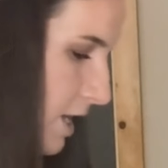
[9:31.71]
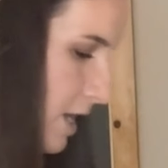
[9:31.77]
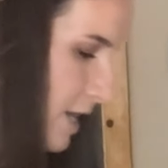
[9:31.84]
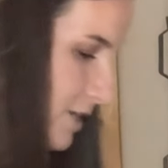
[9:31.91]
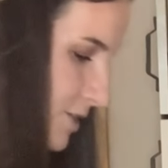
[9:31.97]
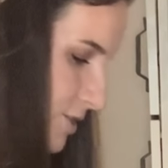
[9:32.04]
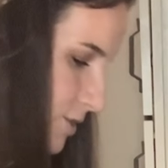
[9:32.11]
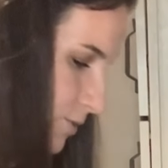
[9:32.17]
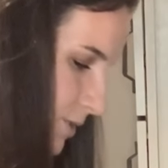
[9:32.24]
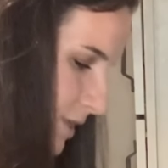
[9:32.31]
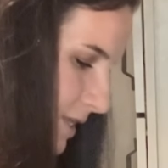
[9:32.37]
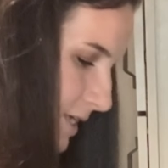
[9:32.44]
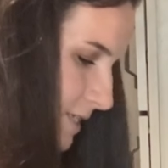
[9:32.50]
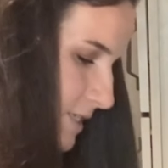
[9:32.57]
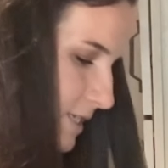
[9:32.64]
I just don't want
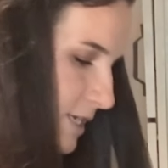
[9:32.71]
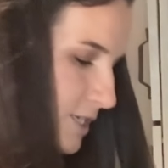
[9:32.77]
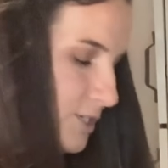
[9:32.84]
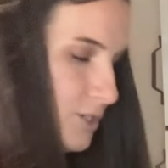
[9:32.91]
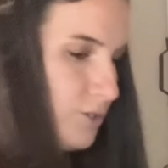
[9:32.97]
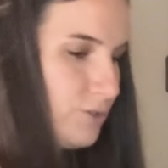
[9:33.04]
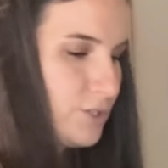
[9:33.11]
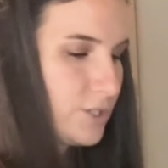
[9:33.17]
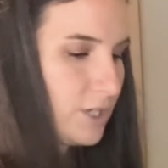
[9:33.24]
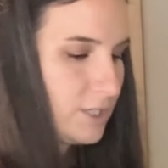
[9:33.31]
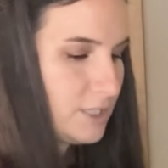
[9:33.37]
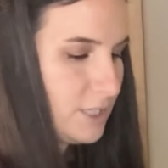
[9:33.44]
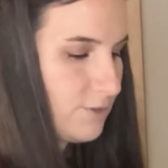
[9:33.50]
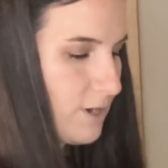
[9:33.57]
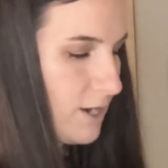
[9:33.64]
things to get too
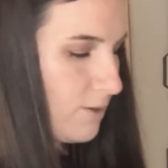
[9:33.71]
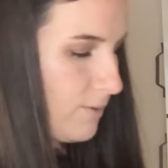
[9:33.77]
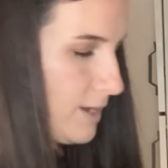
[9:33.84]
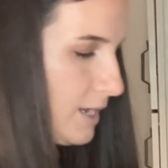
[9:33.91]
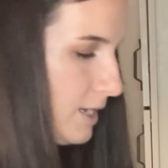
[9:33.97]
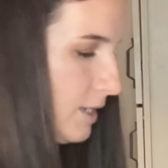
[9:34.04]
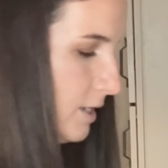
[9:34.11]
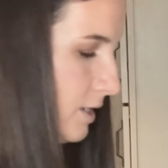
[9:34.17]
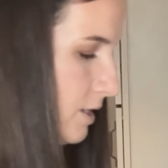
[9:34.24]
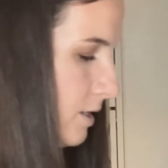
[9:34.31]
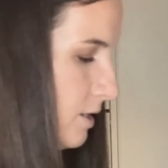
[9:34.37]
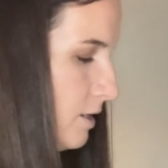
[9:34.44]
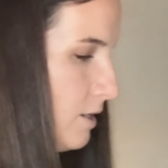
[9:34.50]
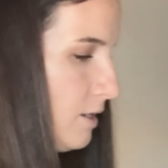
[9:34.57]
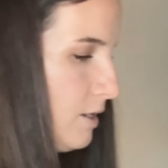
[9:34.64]
salty right away.
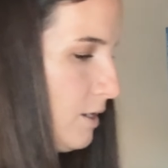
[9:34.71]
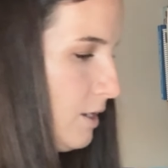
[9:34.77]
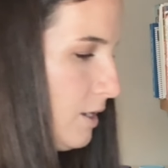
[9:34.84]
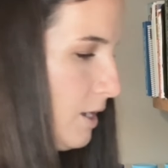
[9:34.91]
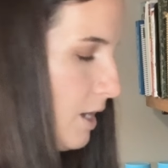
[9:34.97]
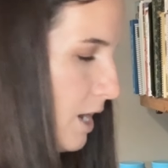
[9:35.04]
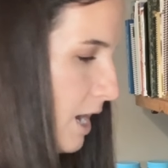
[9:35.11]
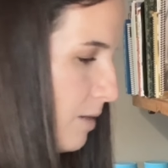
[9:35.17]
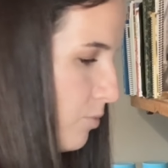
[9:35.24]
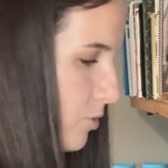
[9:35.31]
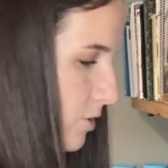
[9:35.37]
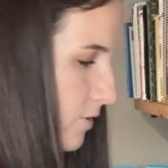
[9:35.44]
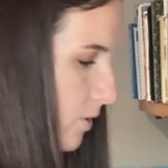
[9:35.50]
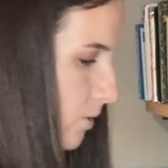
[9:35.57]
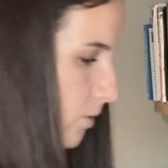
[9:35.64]
I
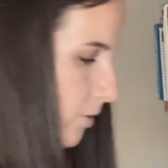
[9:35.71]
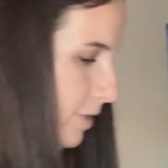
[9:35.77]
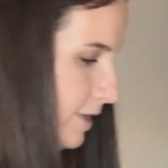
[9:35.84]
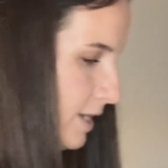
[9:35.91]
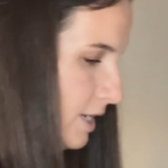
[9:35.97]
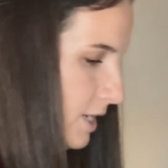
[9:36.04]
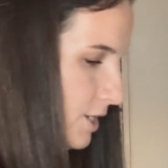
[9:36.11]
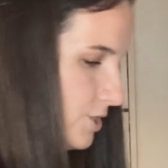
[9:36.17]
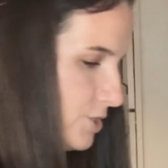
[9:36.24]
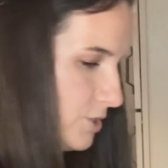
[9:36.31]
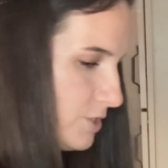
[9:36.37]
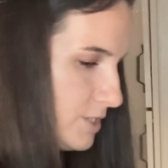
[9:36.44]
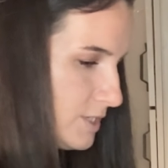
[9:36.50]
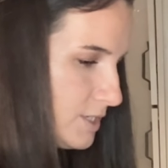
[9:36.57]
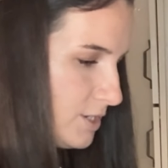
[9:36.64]
pour the whole thing in,
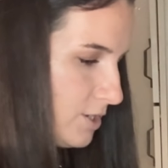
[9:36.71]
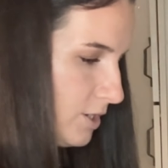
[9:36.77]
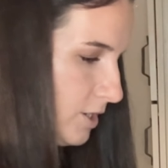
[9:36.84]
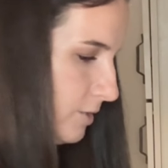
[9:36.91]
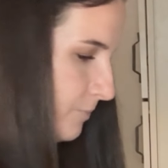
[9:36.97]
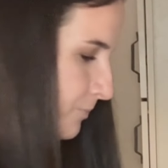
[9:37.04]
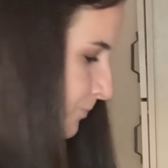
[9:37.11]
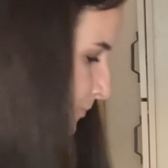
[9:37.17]
juices and all.